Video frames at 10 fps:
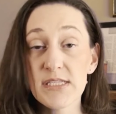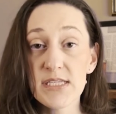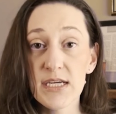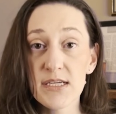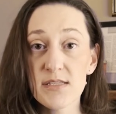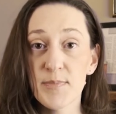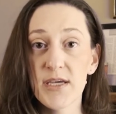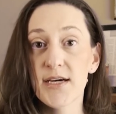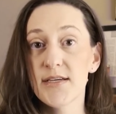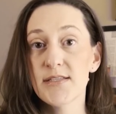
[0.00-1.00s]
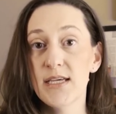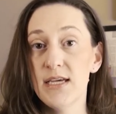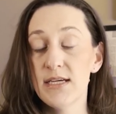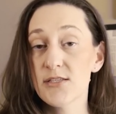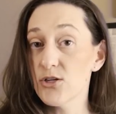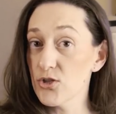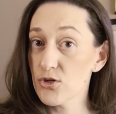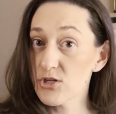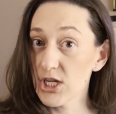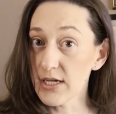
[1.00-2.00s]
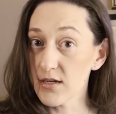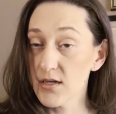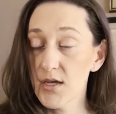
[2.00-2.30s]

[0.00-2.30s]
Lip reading: sticks because he is allergic,